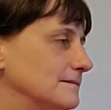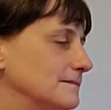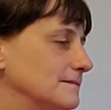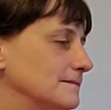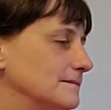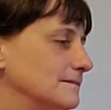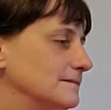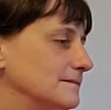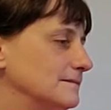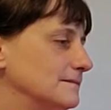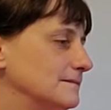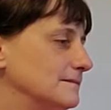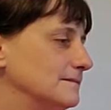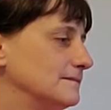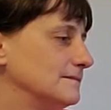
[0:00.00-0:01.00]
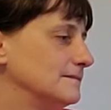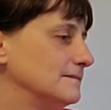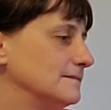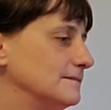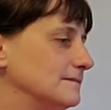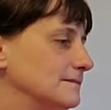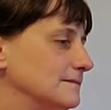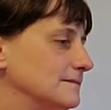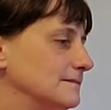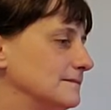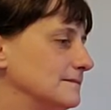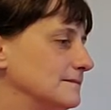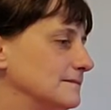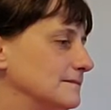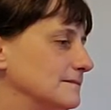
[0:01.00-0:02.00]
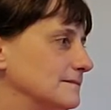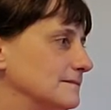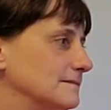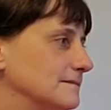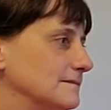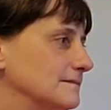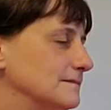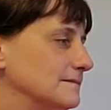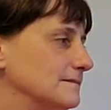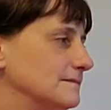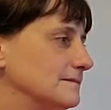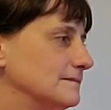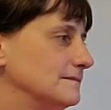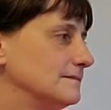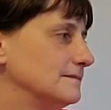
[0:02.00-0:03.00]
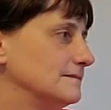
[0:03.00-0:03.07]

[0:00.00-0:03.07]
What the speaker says: (silent)